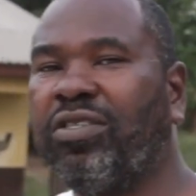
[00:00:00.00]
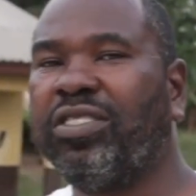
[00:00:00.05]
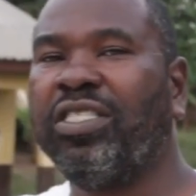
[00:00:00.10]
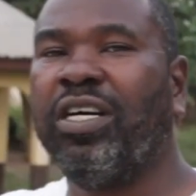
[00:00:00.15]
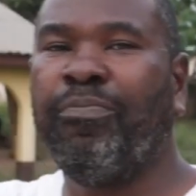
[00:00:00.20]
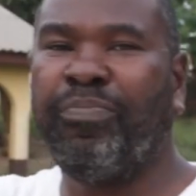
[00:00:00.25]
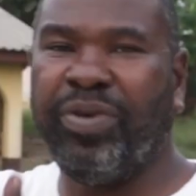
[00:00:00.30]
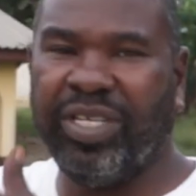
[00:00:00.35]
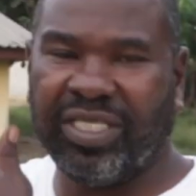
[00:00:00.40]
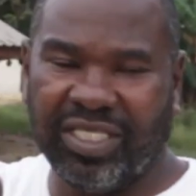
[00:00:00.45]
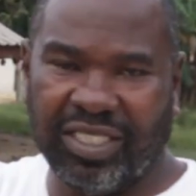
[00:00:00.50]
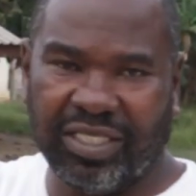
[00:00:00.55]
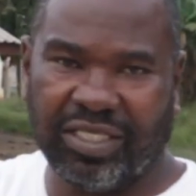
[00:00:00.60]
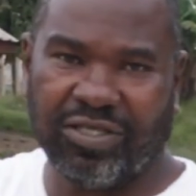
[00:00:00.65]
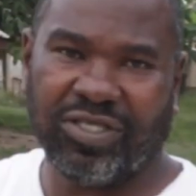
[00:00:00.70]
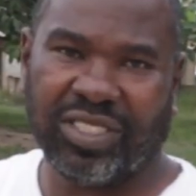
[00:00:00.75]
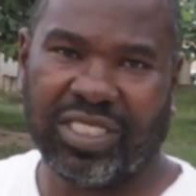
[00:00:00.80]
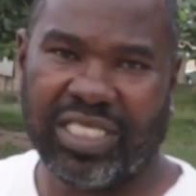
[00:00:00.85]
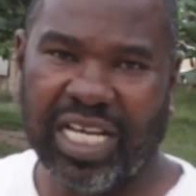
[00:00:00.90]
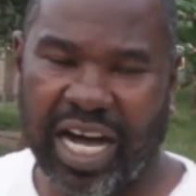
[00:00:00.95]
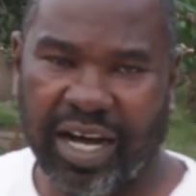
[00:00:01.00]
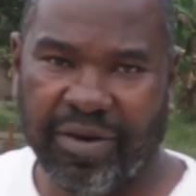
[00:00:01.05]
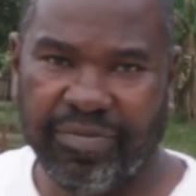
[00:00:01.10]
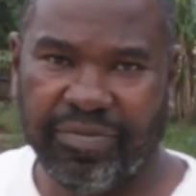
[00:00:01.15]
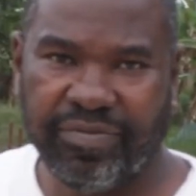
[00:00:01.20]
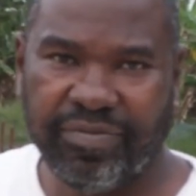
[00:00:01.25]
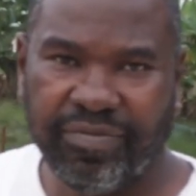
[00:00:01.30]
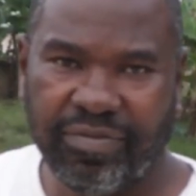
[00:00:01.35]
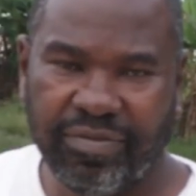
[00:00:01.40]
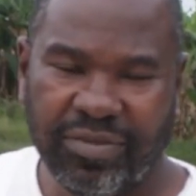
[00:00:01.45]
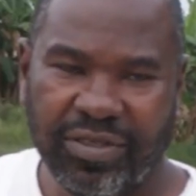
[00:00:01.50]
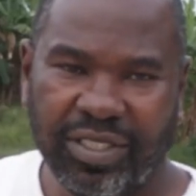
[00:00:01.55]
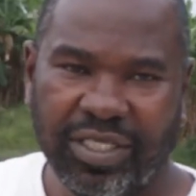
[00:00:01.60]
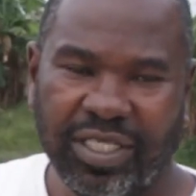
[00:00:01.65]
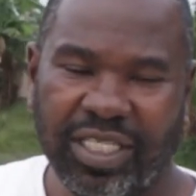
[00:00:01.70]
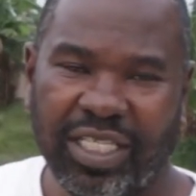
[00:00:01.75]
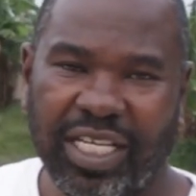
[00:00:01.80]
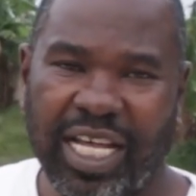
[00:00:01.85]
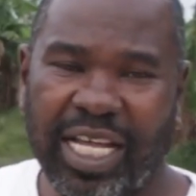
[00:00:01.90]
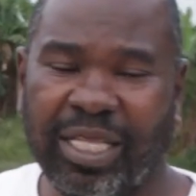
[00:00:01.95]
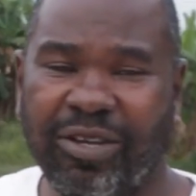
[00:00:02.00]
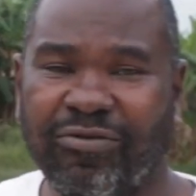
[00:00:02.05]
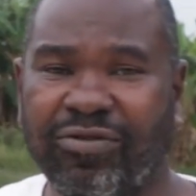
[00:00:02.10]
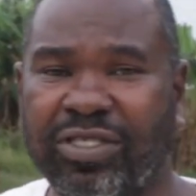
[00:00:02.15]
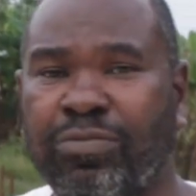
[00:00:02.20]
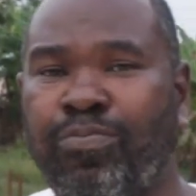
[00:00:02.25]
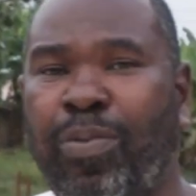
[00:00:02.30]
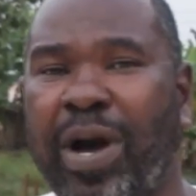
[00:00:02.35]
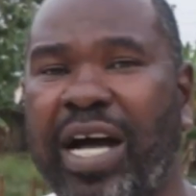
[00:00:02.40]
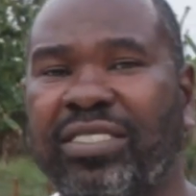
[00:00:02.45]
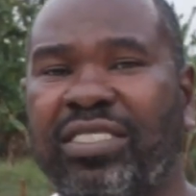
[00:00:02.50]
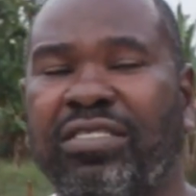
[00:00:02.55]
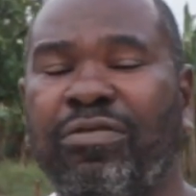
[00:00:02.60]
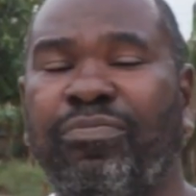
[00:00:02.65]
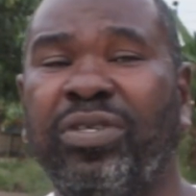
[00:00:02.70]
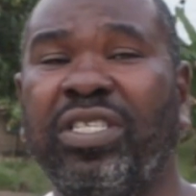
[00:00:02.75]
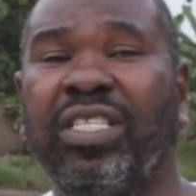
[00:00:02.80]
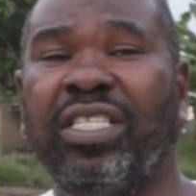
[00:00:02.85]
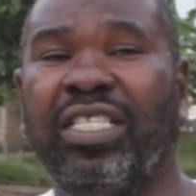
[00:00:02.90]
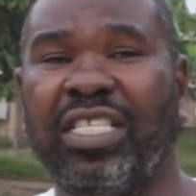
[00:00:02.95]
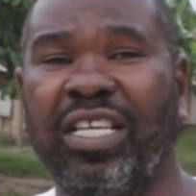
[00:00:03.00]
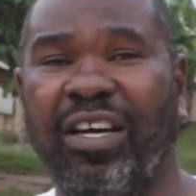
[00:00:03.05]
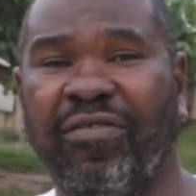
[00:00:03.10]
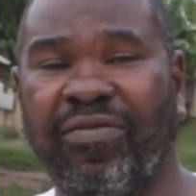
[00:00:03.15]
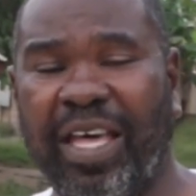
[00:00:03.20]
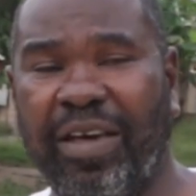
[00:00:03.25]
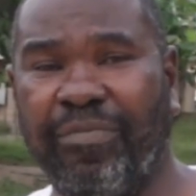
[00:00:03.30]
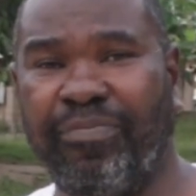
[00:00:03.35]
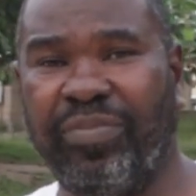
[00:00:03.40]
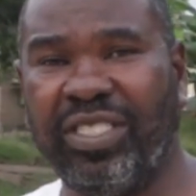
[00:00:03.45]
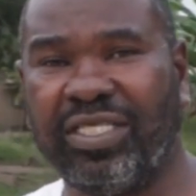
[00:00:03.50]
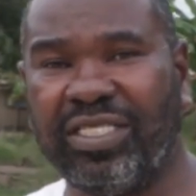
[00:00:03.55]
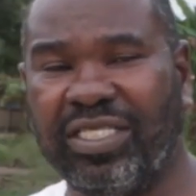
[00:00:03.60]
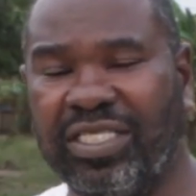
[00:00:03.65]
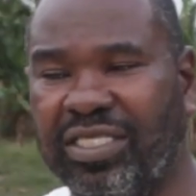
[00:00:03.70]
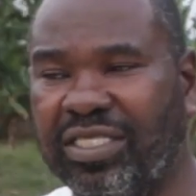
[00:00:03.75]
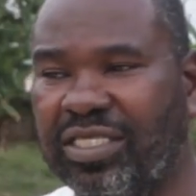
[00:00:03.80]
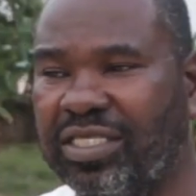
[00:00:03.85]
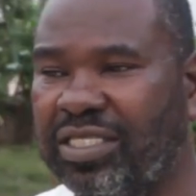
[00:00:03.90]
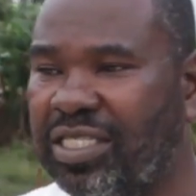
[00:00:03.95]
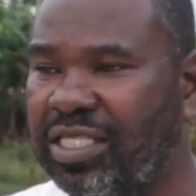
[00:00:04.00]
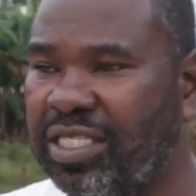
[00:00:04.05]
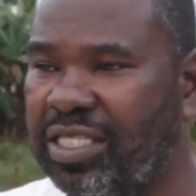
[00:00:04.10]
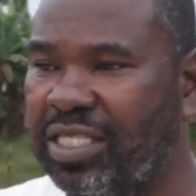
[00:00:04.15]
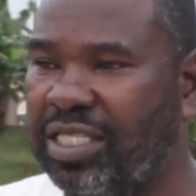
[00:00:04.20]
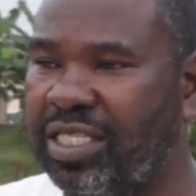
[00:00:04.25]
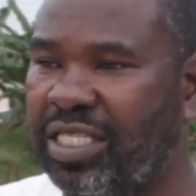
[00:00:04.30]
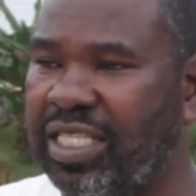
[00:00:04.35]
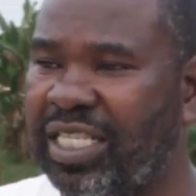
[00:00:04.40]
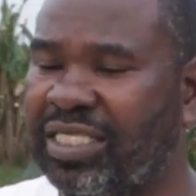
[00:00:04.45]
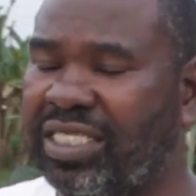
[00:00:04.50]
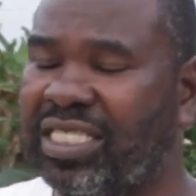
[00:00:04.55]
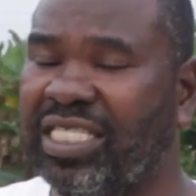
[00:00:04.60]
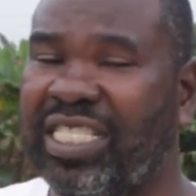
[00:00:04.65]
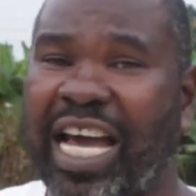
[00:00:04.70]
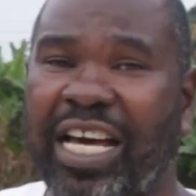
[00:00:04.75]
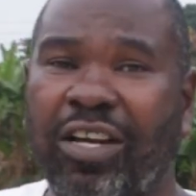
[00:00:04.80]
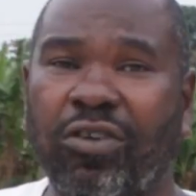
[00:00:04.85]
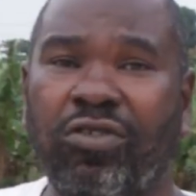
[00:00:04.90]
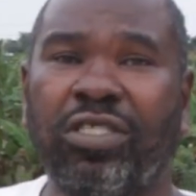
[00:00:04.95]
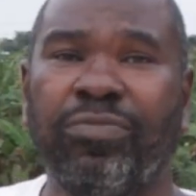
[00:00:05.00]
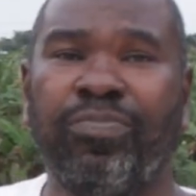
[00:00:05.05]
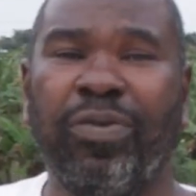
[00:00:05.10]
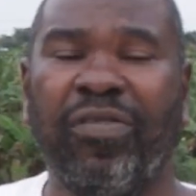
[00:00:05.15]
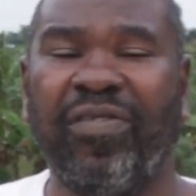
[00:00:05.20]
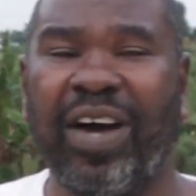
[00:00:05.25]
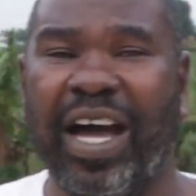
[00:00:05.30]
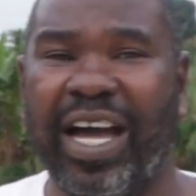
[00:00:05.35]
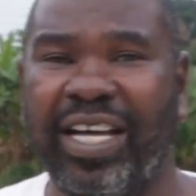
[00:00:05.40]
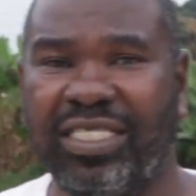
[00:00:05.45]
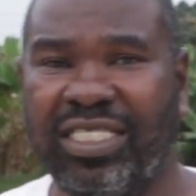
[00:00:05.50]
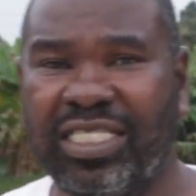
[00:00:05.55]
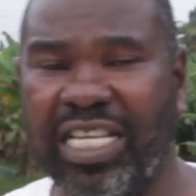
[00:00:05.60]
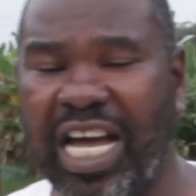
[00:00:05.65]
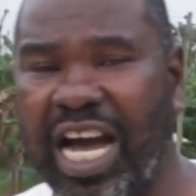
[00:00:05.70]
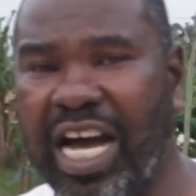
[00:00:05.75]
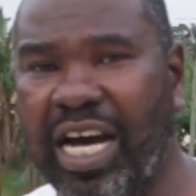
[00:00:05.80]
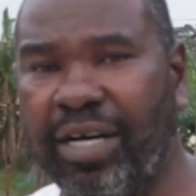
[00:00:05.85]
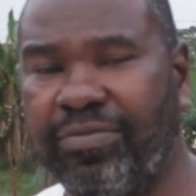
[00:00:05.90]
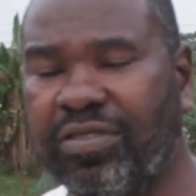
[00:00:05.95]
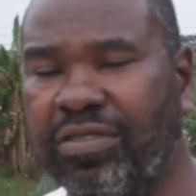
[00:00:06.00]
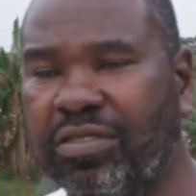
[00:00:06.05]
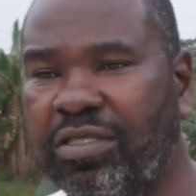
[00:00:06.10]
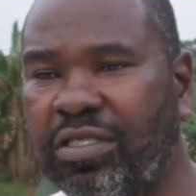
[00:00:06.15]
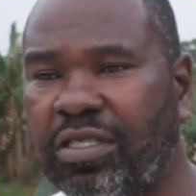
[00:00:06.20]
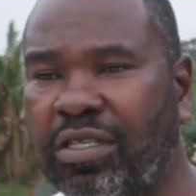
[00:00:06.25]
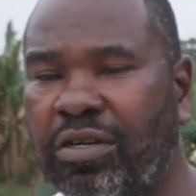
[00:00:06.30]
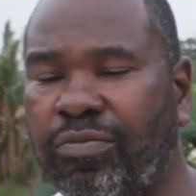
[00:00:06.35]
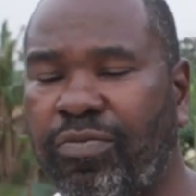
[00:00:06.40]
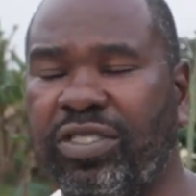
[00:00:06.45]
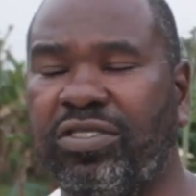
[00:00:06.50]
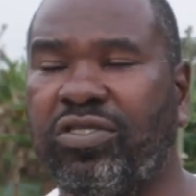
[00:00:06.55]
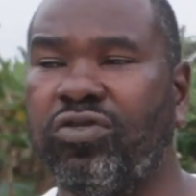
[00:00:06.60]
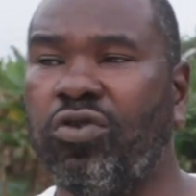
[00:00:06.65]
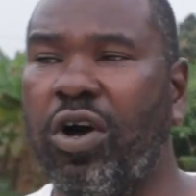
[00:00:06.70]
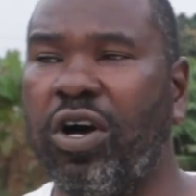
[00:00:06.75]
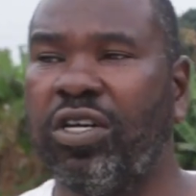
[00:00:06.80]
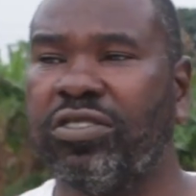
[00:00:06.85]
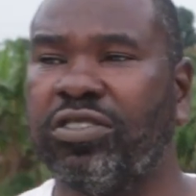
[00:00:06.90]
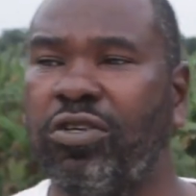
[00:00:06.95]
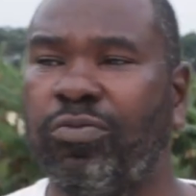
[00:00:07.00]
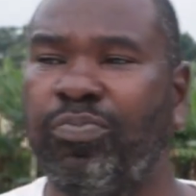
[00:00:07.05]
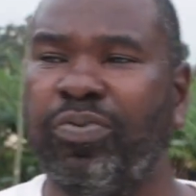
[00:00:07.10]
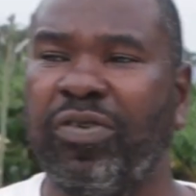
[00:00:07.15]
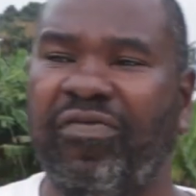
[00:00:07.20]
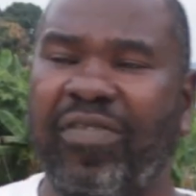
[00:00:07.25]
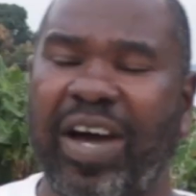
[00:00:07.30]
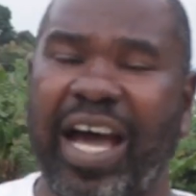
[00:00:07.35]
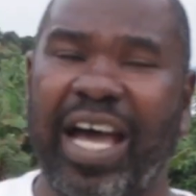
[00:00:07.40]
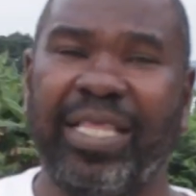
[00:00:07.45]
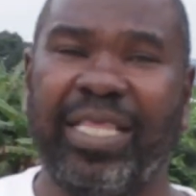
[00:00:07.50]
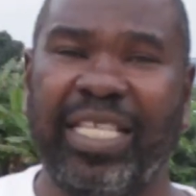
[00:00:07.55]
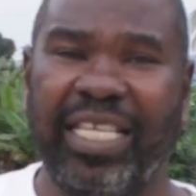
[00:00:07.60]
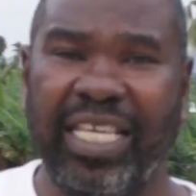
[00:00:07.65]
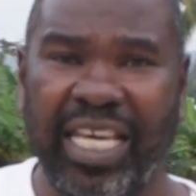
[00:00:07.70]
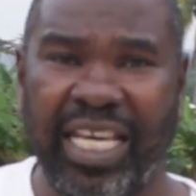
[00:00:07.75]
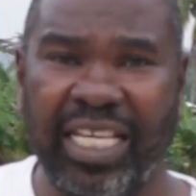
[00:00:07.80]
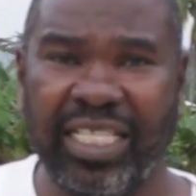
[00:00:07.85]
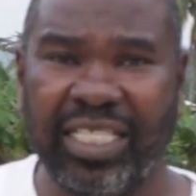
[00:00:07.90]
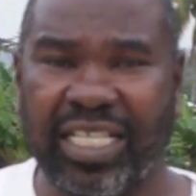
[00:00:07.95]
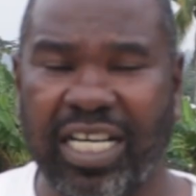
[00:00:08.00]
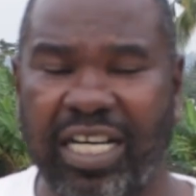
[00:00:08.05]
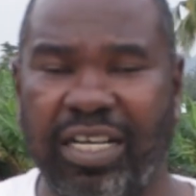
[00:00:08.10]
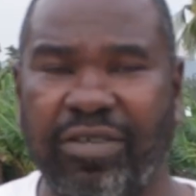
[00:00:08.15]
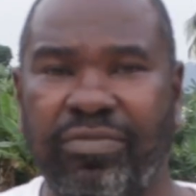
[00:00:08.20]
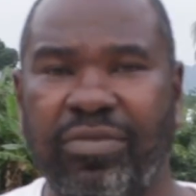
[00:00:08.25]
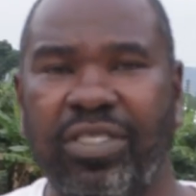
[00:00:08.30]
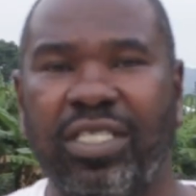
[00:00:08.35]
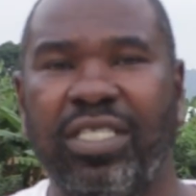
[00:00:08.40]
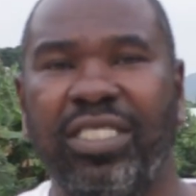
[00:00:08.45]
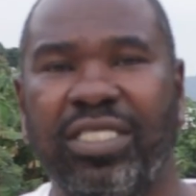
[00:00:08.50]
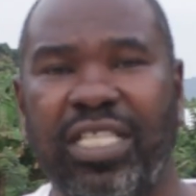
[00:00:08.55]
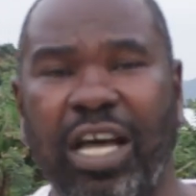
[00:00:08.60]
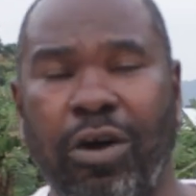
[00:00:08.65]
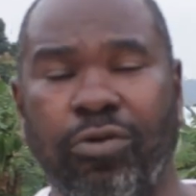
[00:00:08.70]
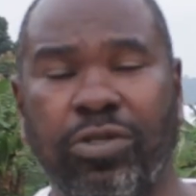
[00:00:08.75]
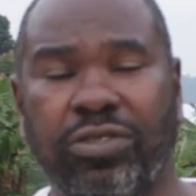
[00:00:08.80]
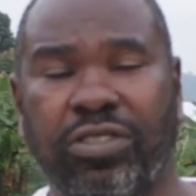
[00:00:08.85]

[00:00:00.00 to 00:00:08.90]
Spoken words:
a business on top. And the responsibility of that business is to not only provide jobs, but to also provide the income that will